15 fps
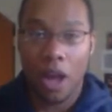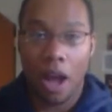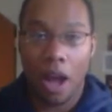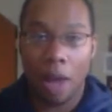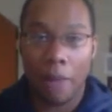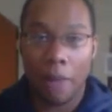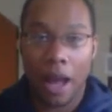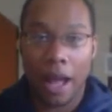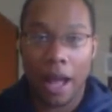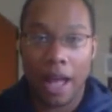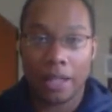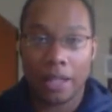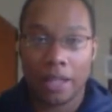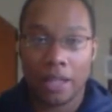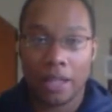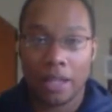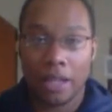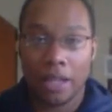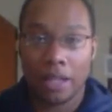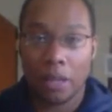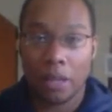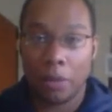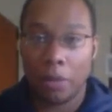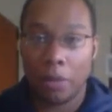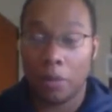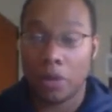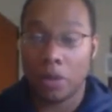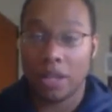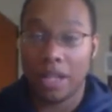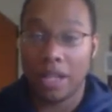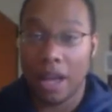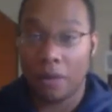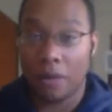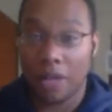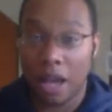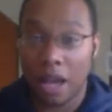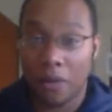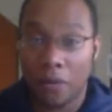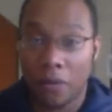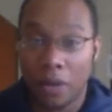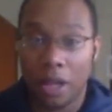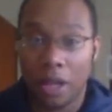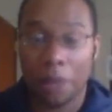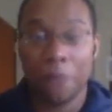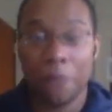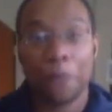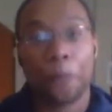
I got to see some mostly downtown Philly.